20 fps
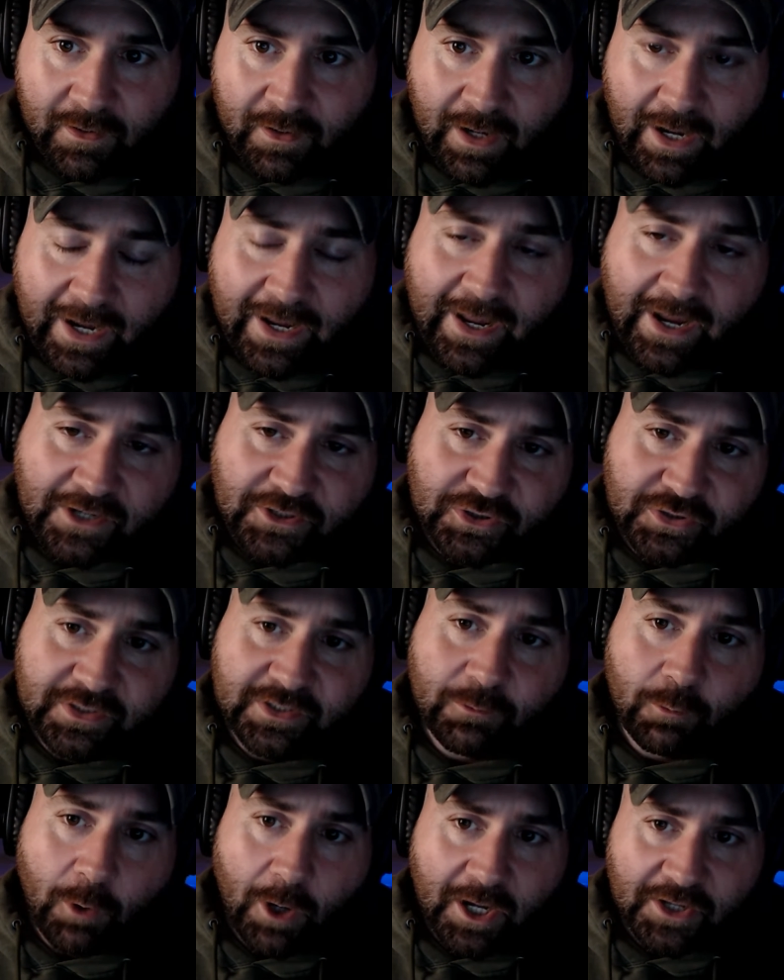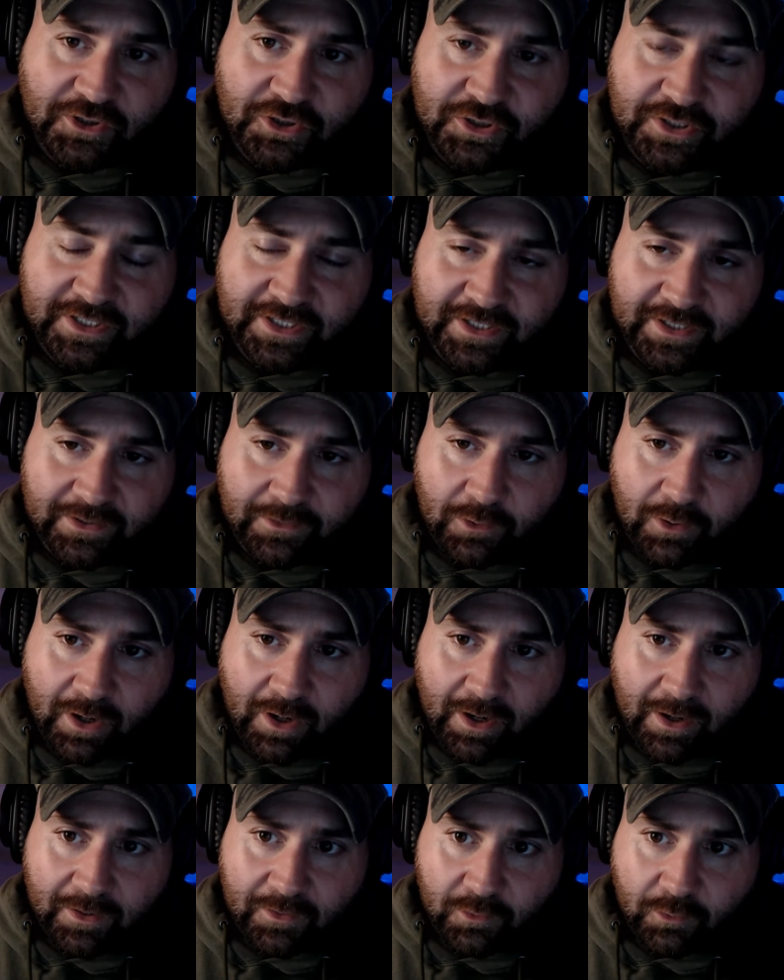actually watched it
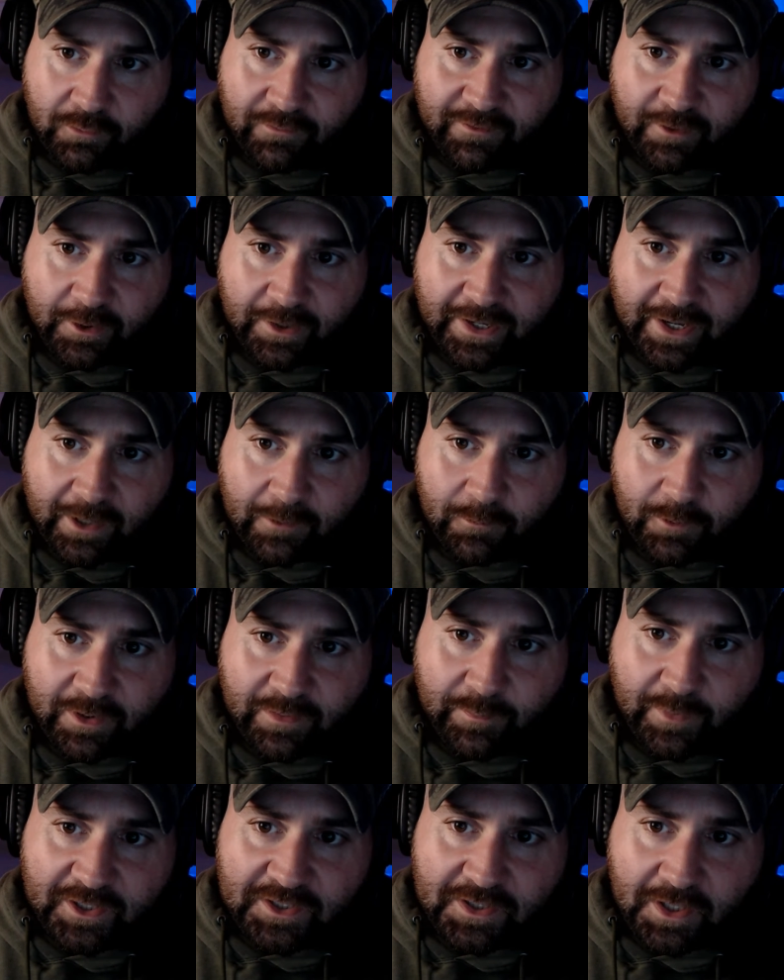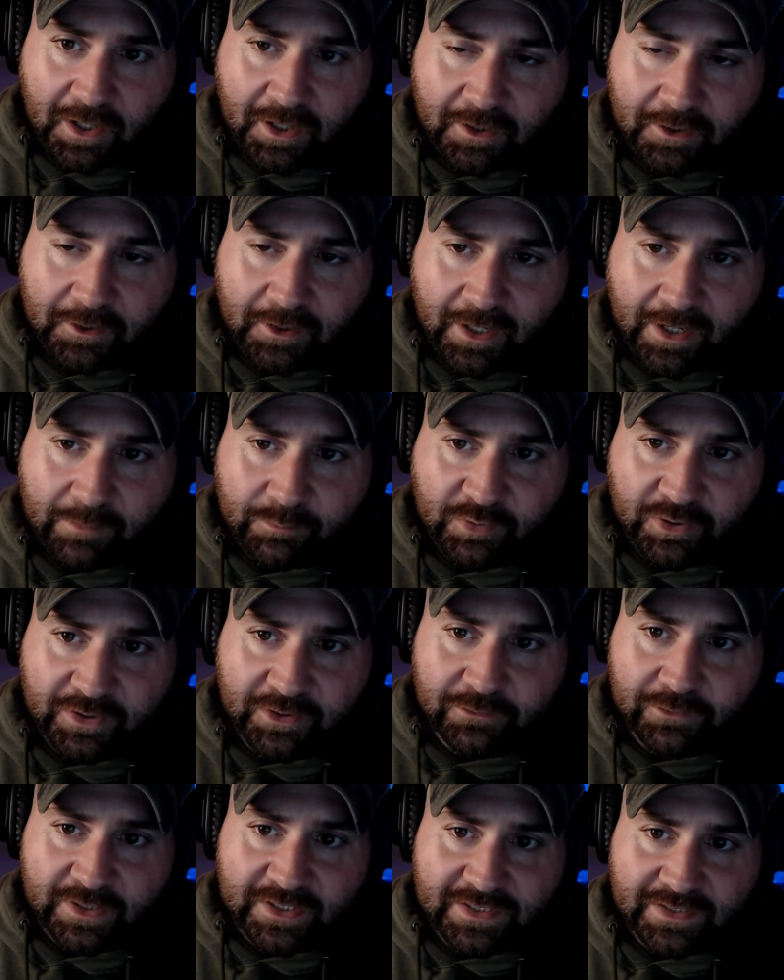over again with my daughter pretty
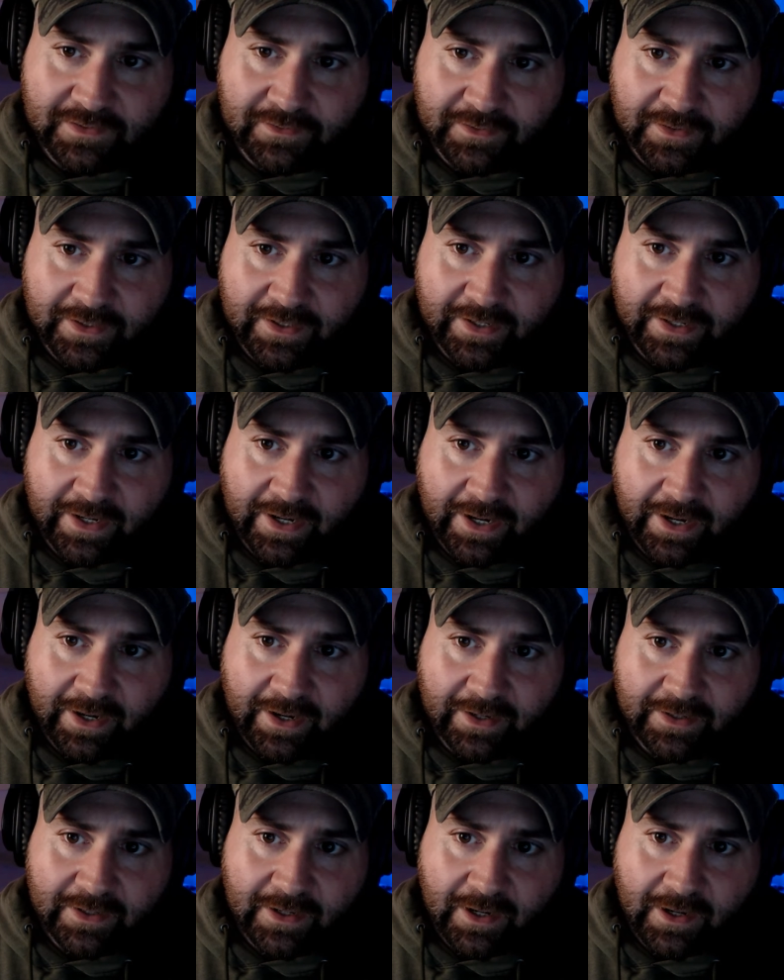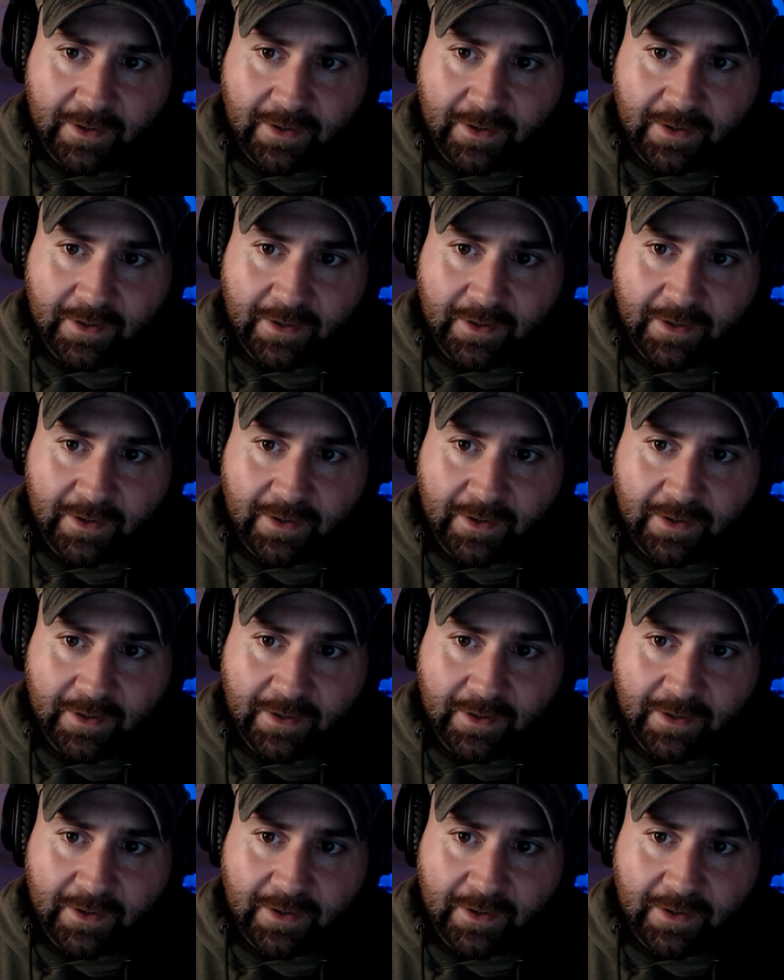recently, and